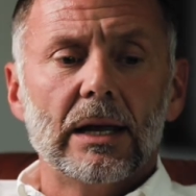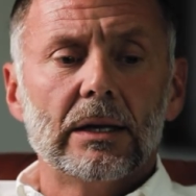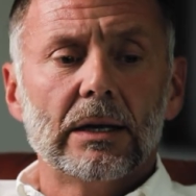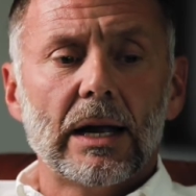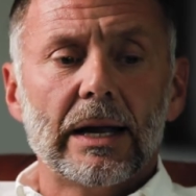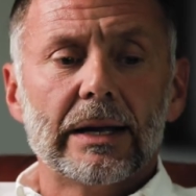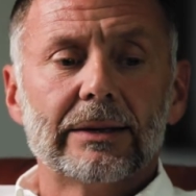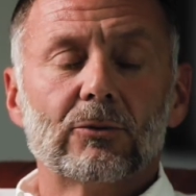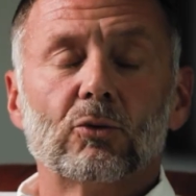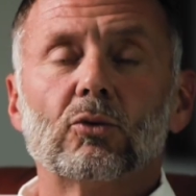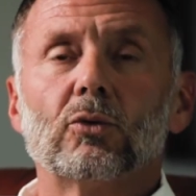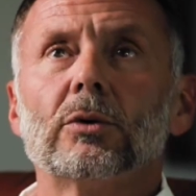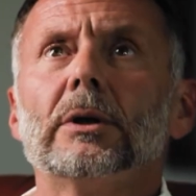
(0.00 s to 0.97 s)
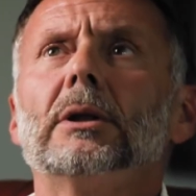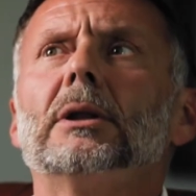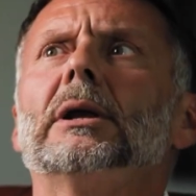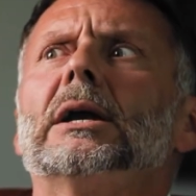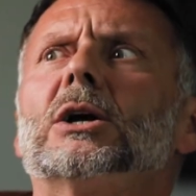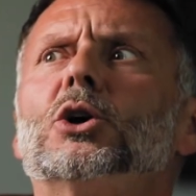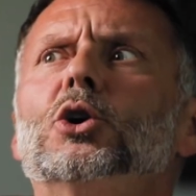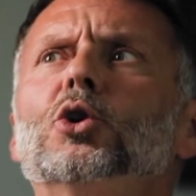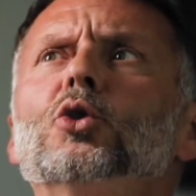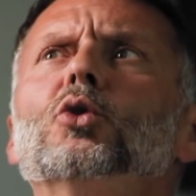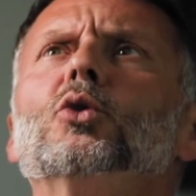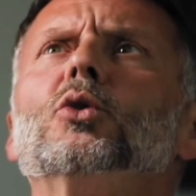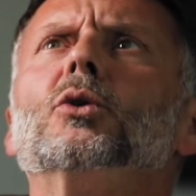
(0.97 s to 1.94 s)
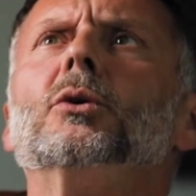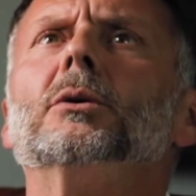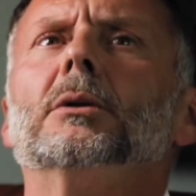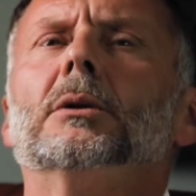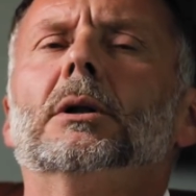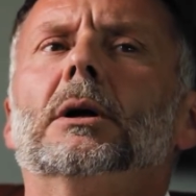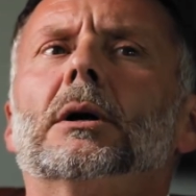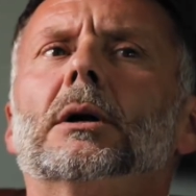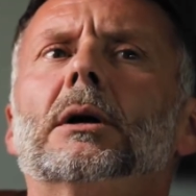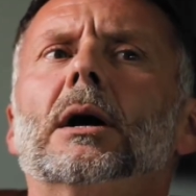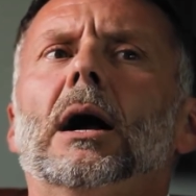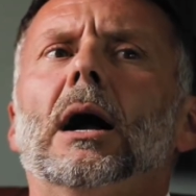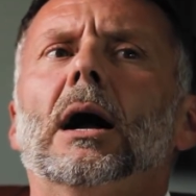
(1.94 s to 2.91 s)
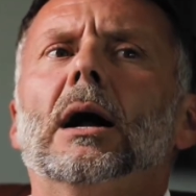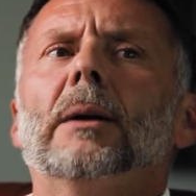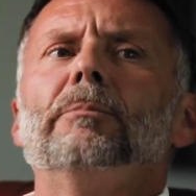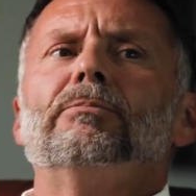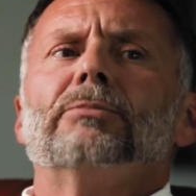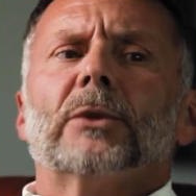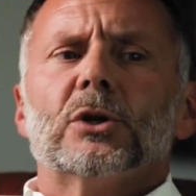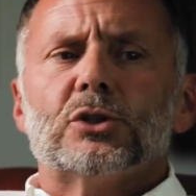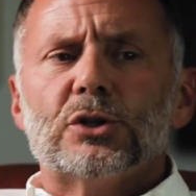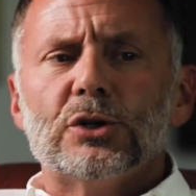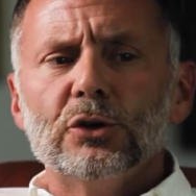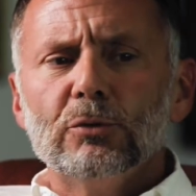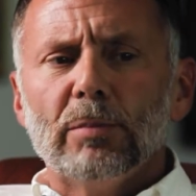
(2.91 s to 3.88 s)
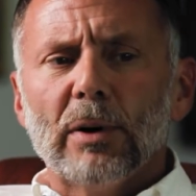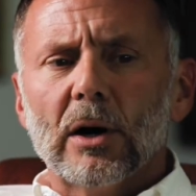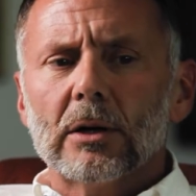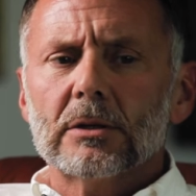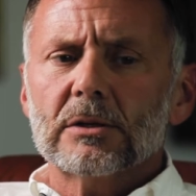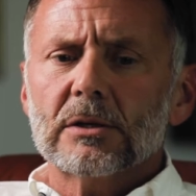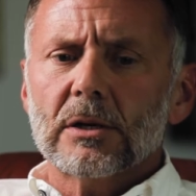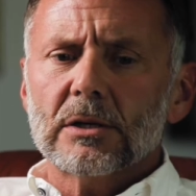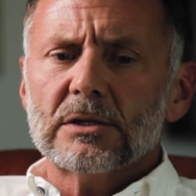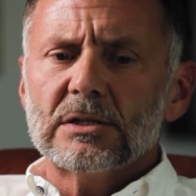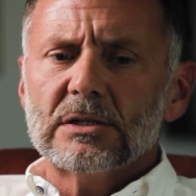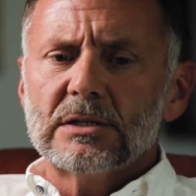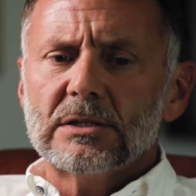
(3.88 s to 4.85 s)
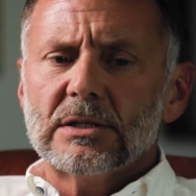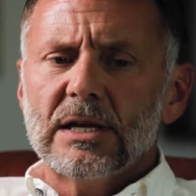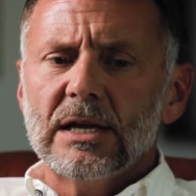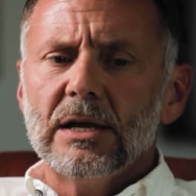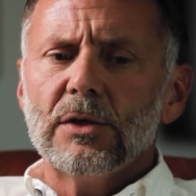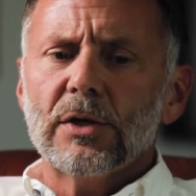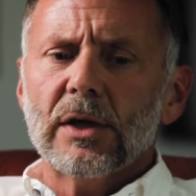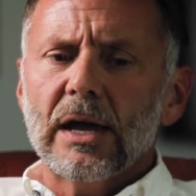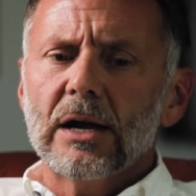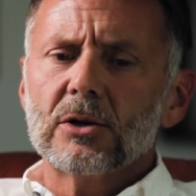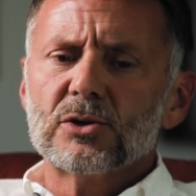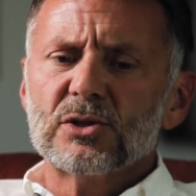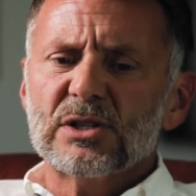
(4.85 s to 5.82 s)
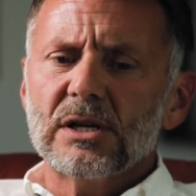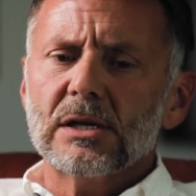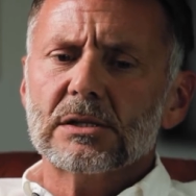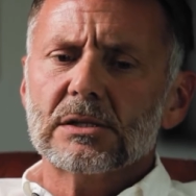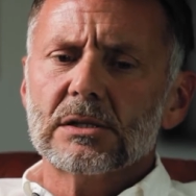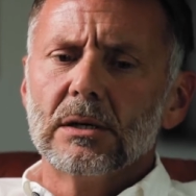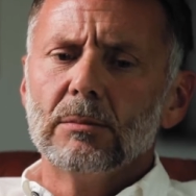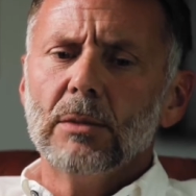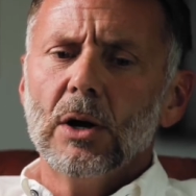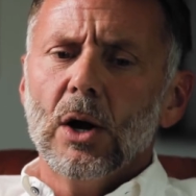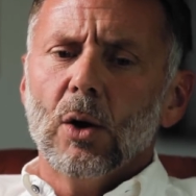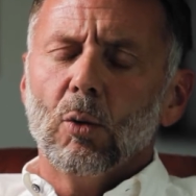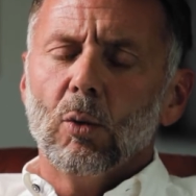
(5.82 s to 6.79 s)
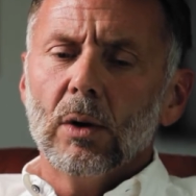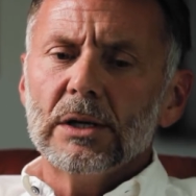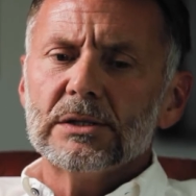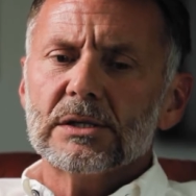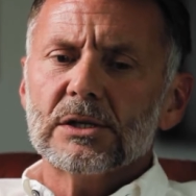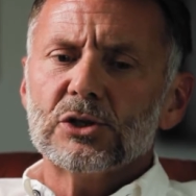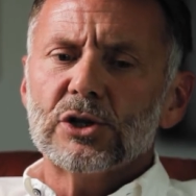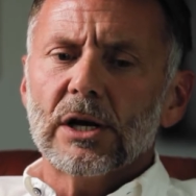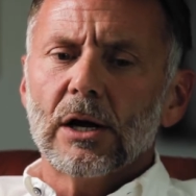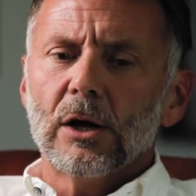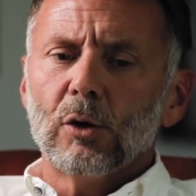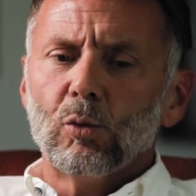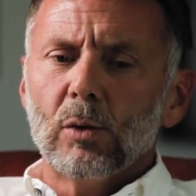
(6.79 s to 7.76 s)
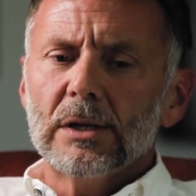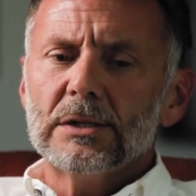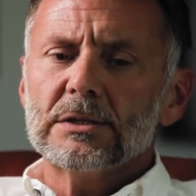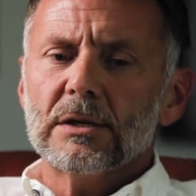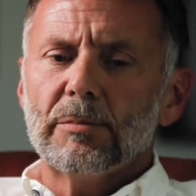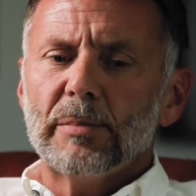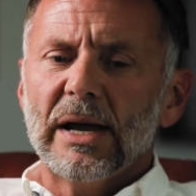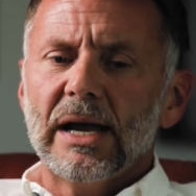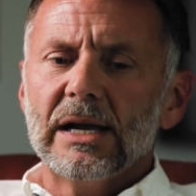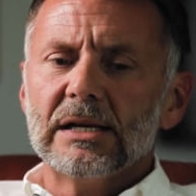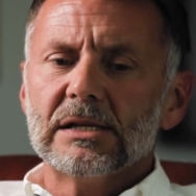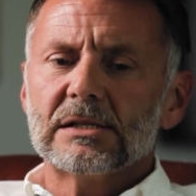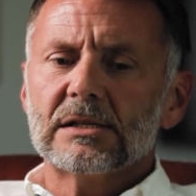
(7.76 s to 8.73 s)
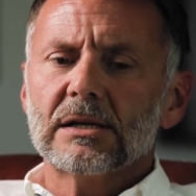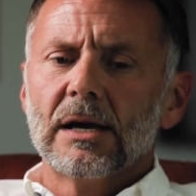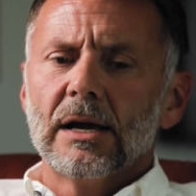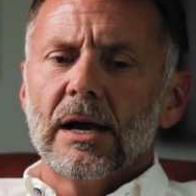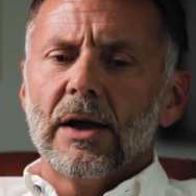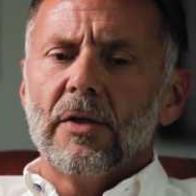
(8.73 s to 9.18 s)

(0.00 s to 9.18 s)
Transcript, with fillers: a, a really cool um, two-part teeth care system. One's a gel, one's a paste